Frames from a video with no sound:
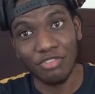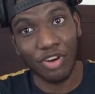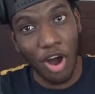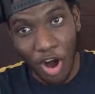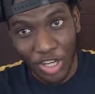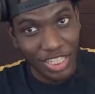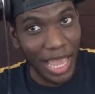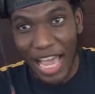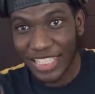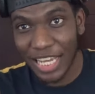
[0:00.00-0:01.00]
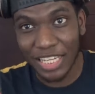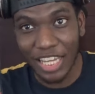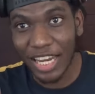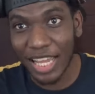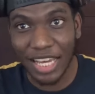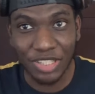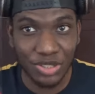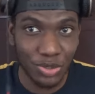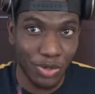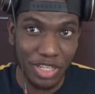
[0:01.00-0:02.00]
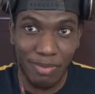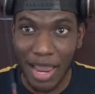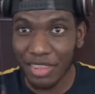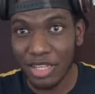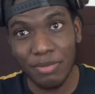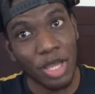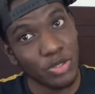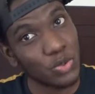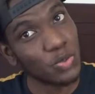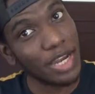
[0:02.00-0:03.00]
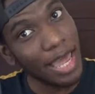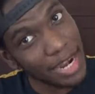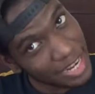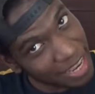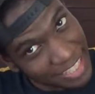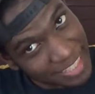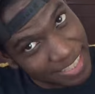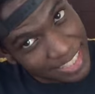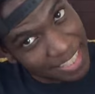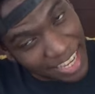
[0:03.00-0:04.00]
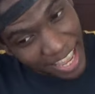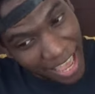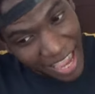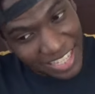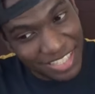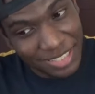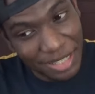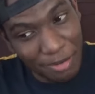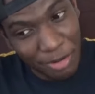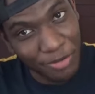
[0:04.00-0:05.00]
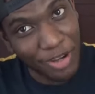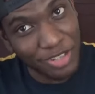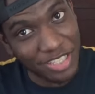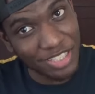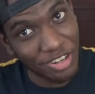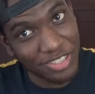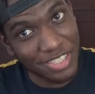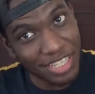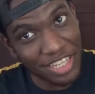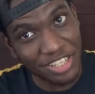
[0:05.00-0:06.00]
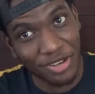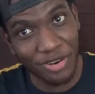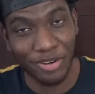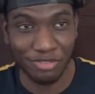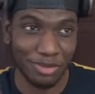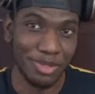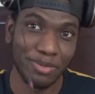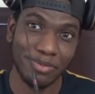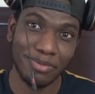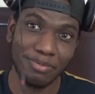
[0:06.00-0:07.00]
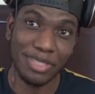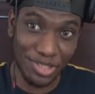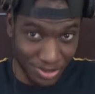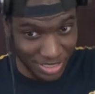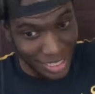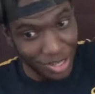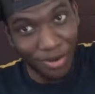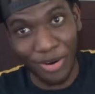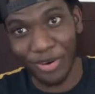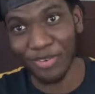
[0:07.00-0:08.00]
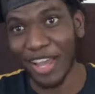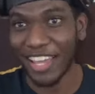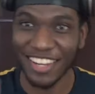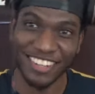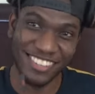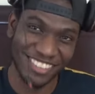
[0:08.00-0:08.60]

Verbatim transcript: for all the guys out there that got a shorty by them, do not let this nigga Aizen come around and start stealing your girl from you. Mr. Steal Your Girl right here.